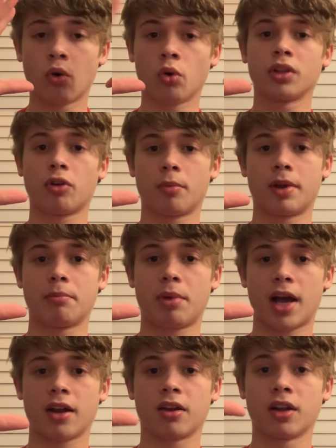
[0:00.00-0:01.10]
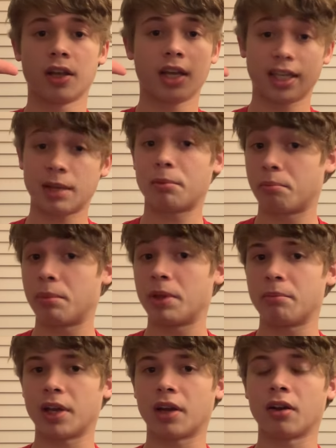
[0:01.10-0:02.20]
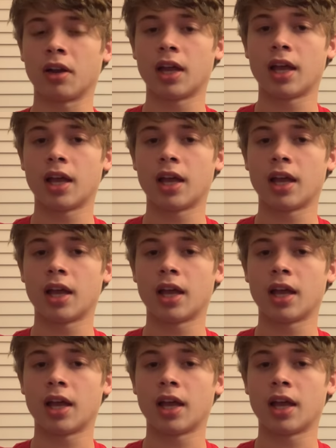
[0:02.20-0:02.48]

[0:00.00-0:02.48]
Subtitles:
Holy Roman Empire, except a bit bigger,